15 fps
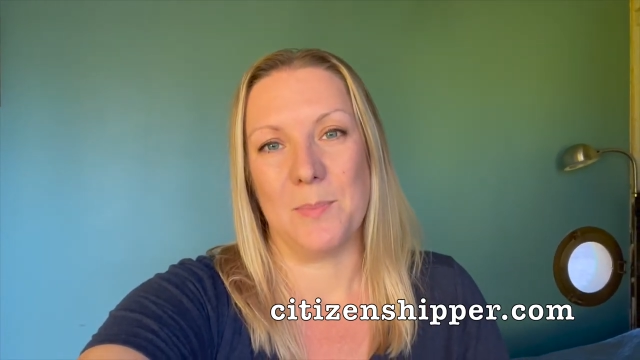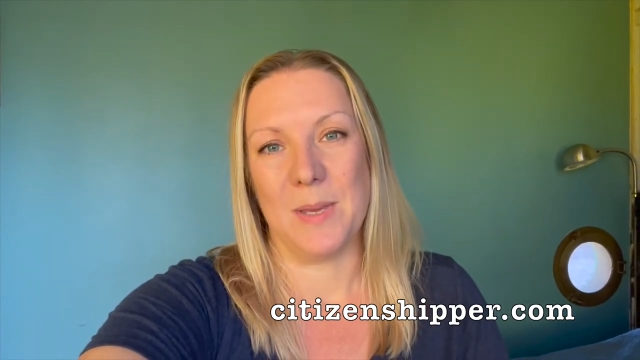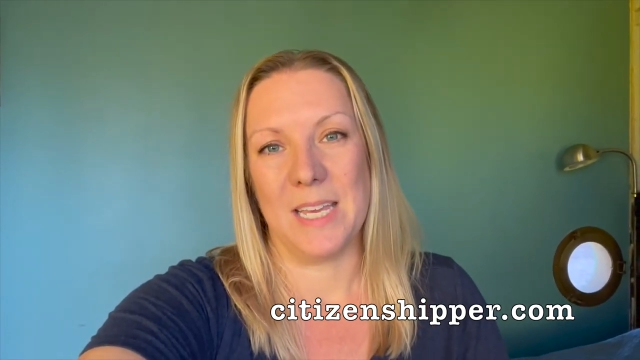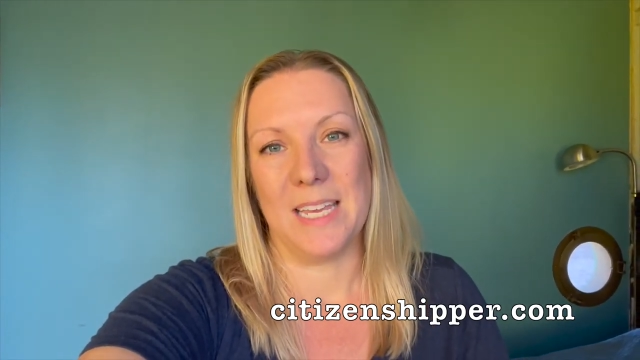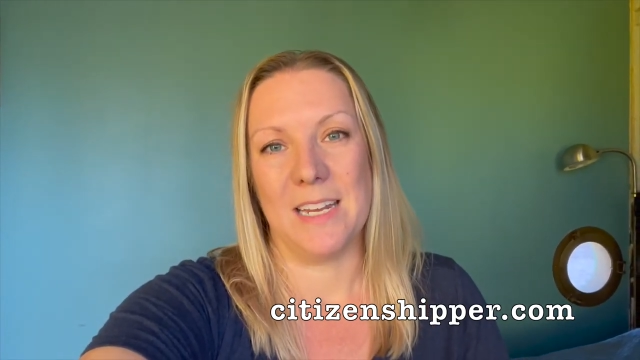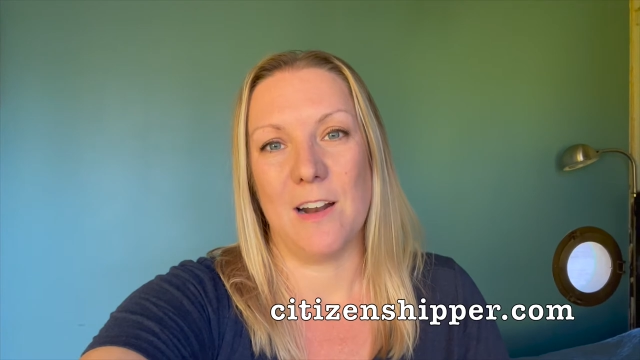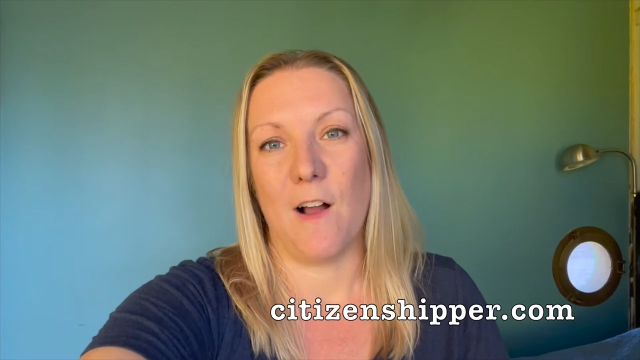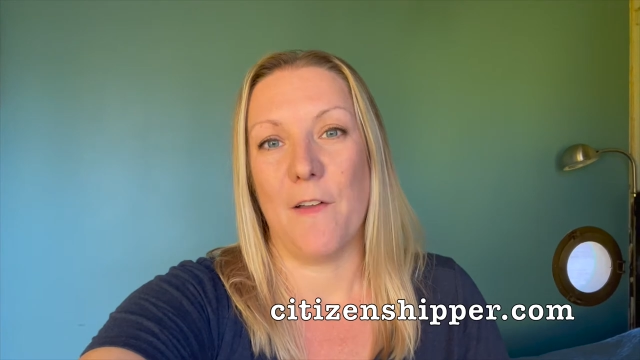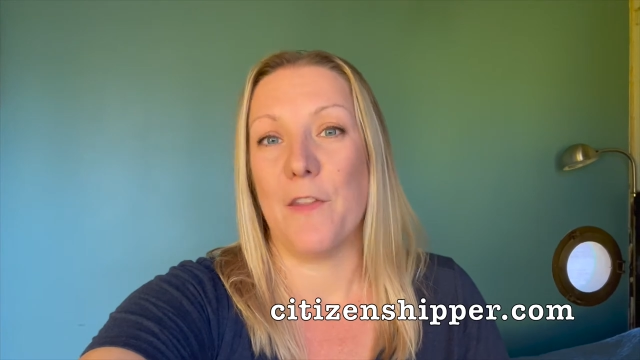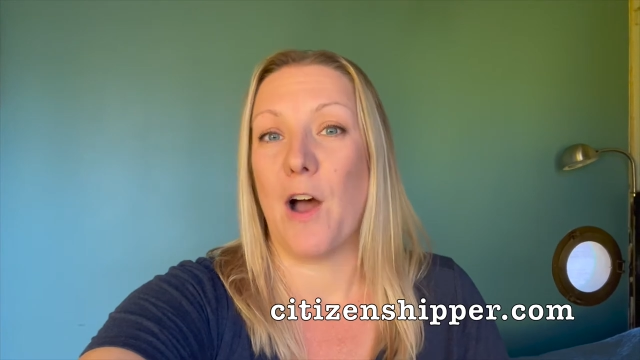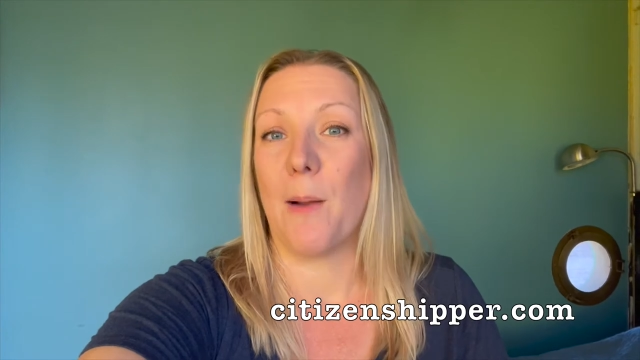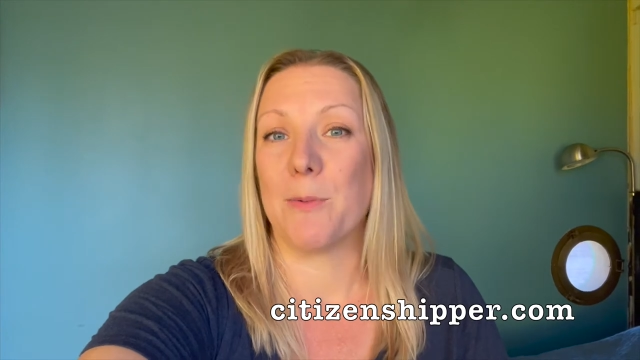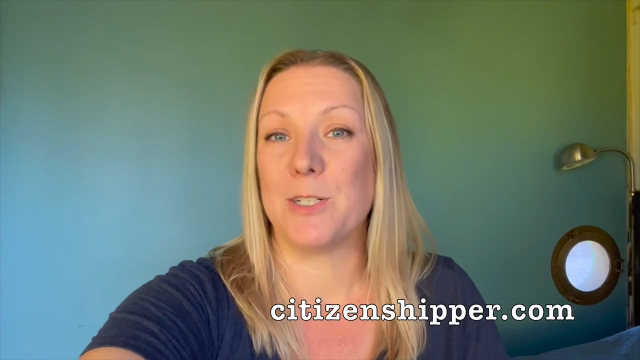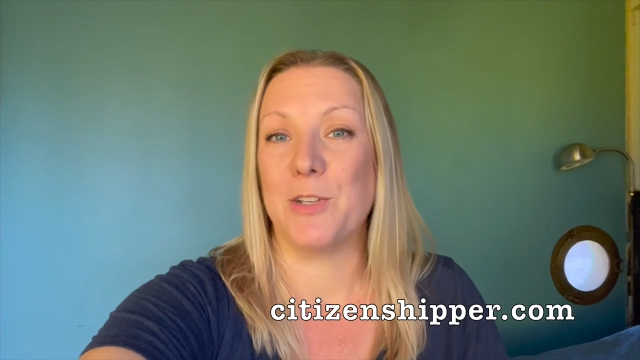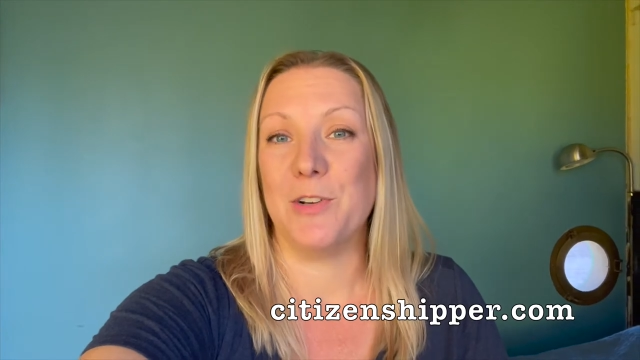bid on the
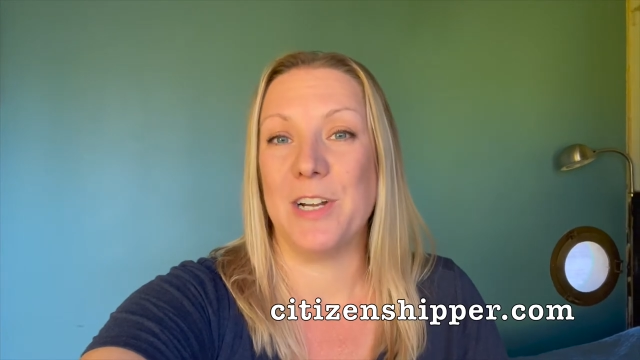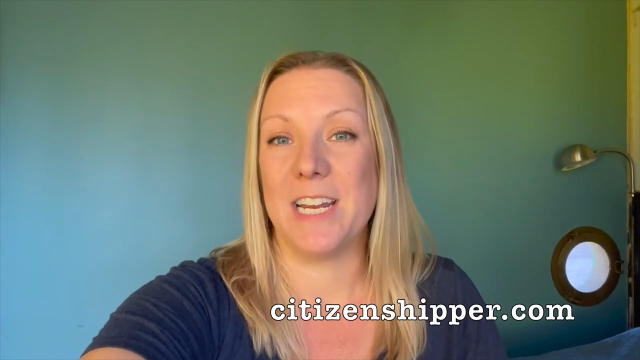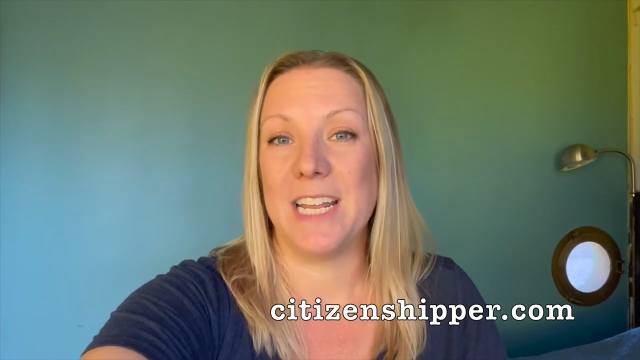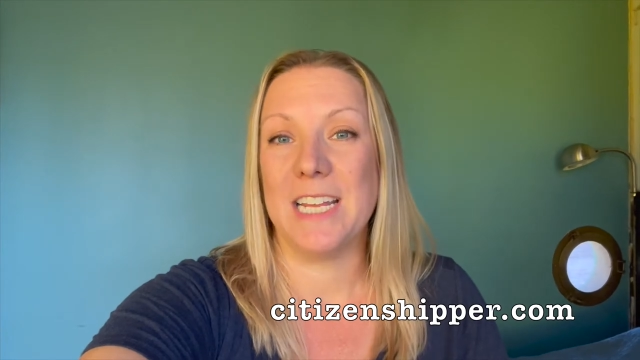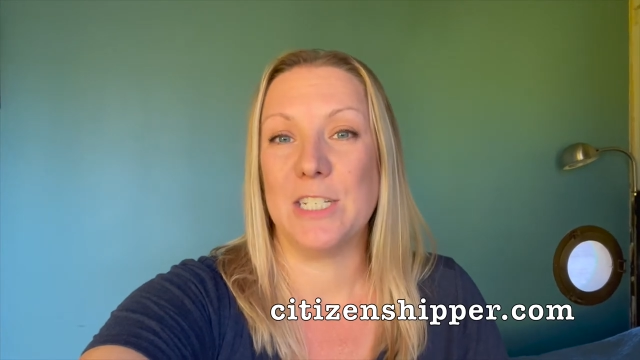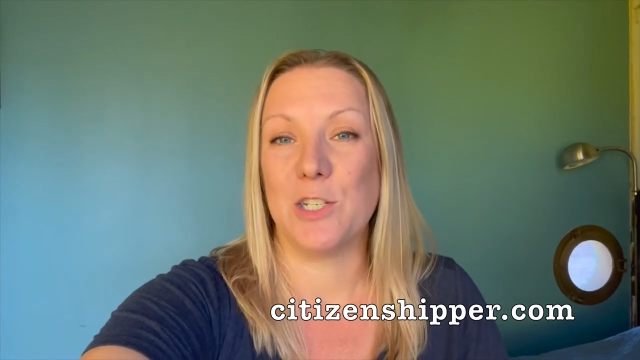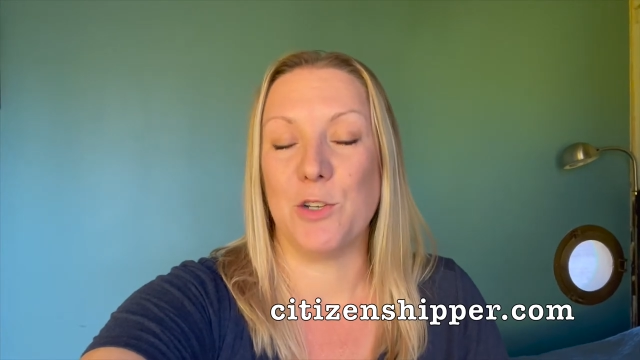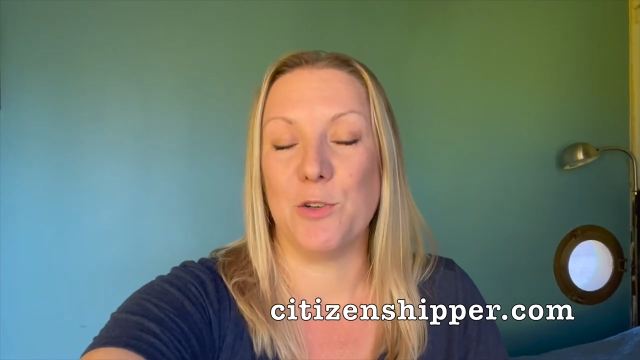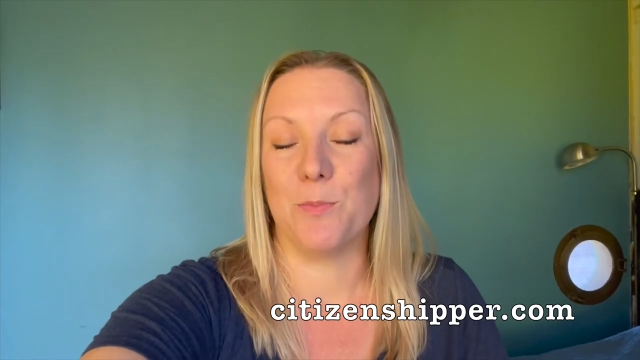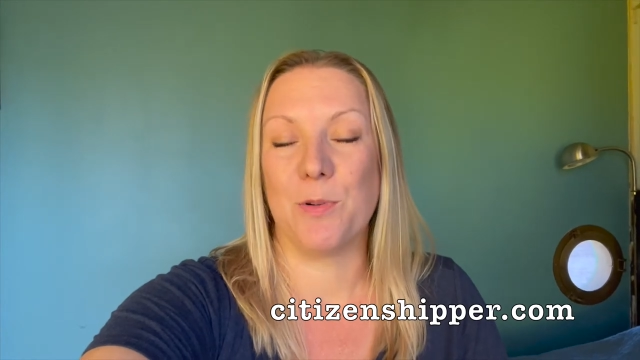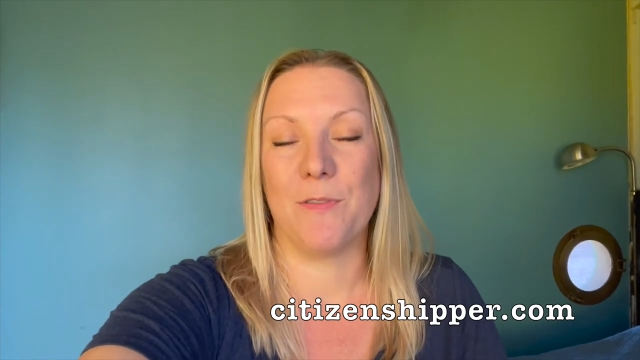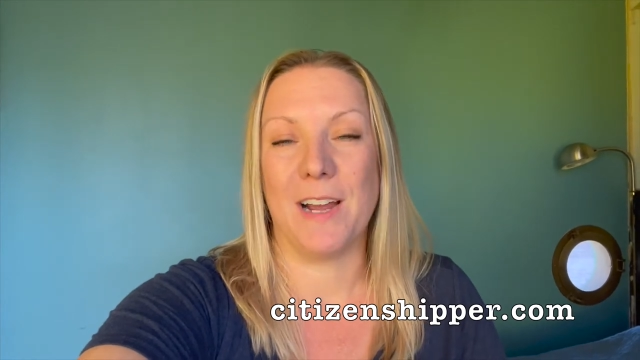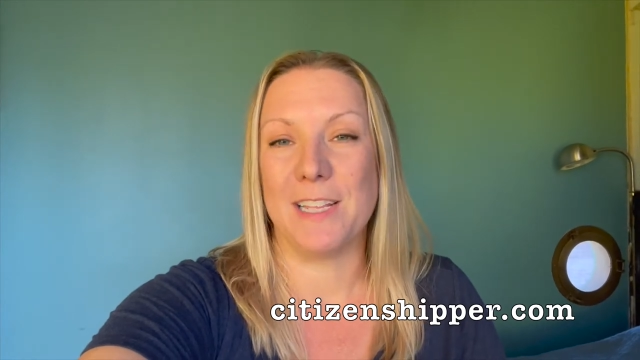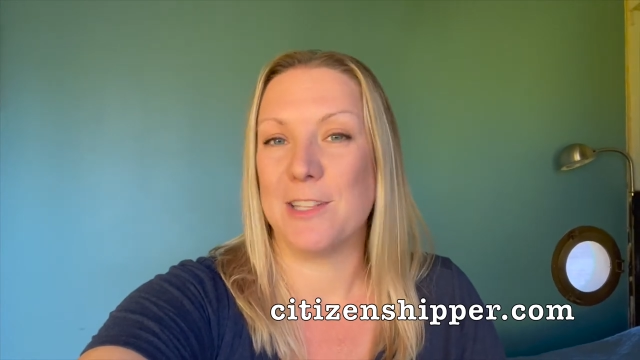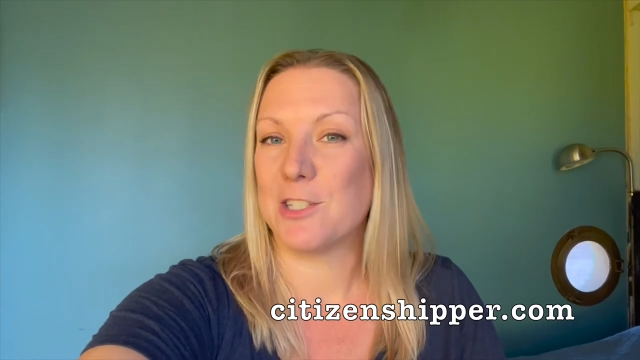opportunity to
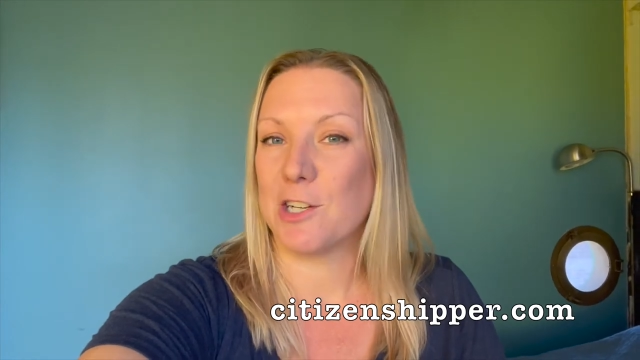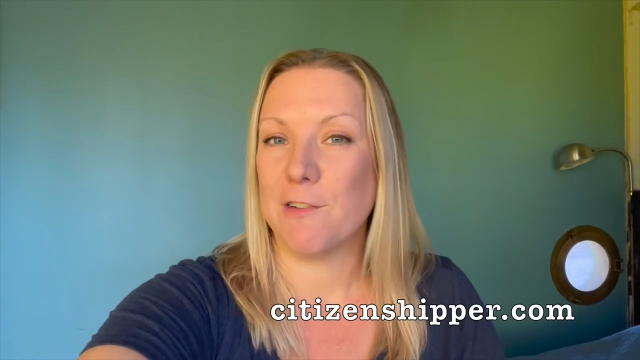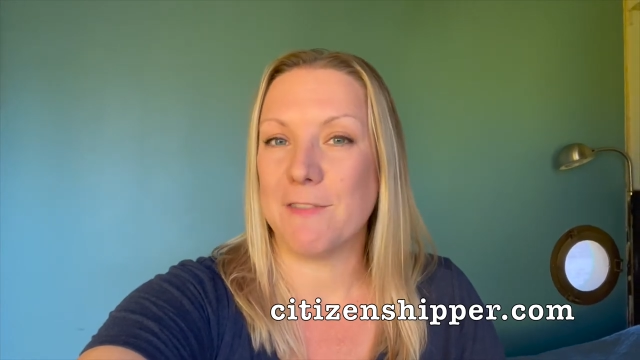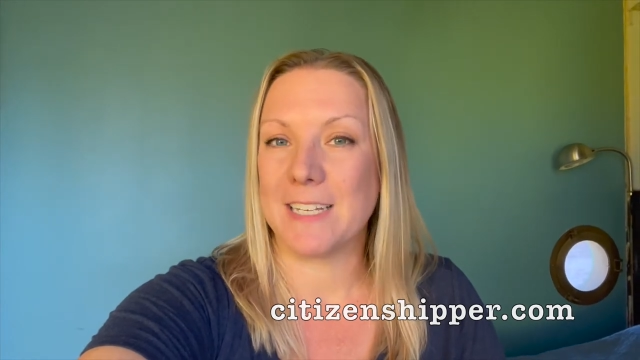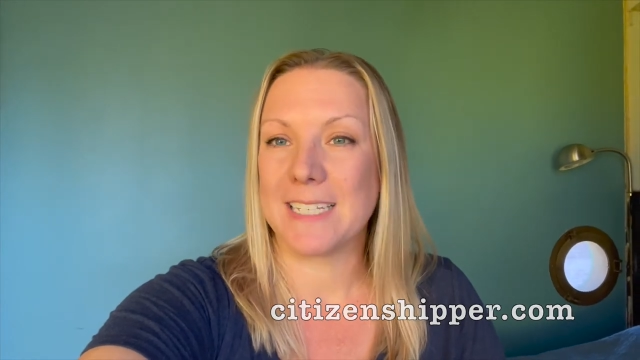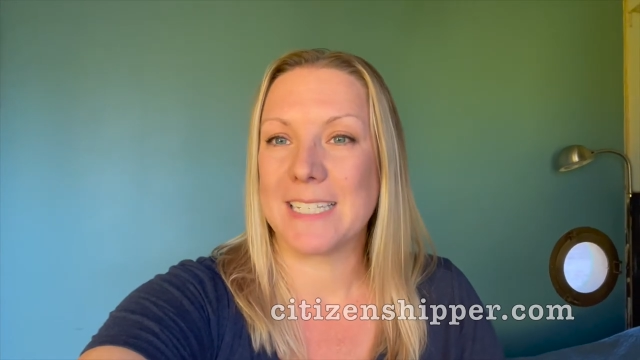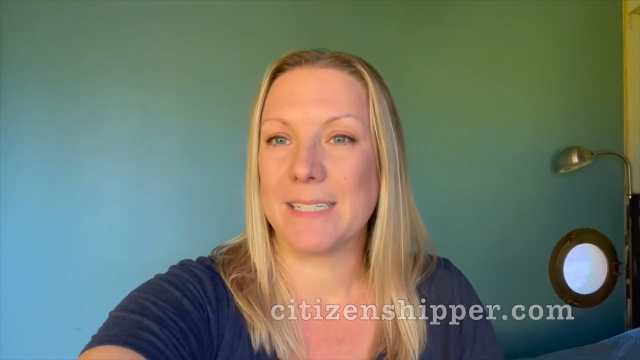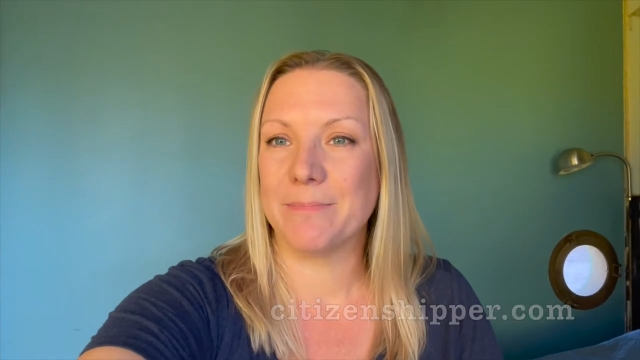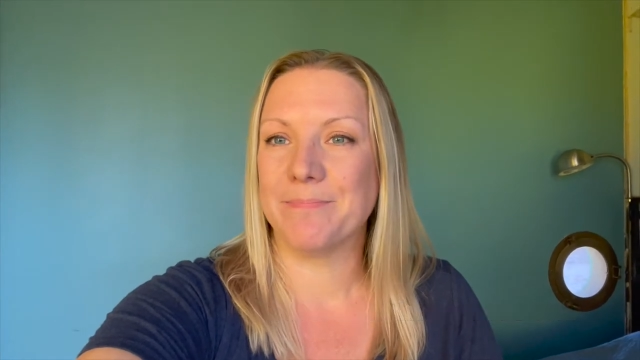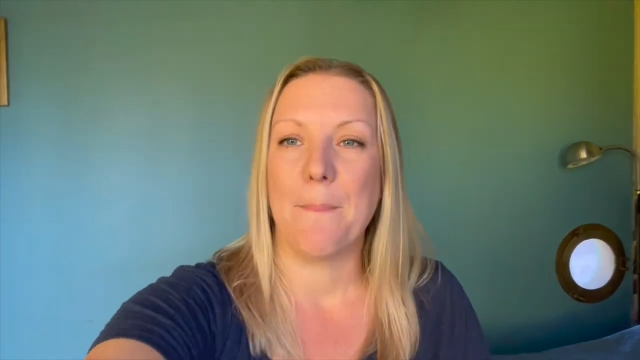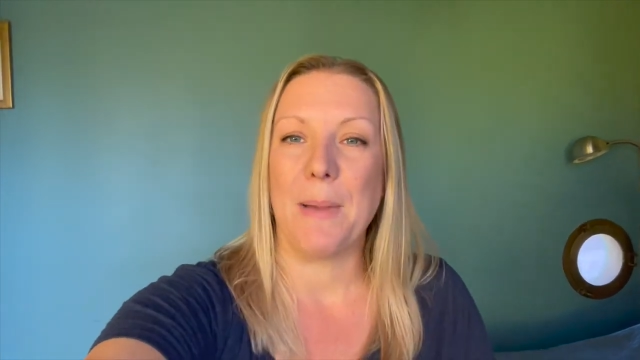provide the service.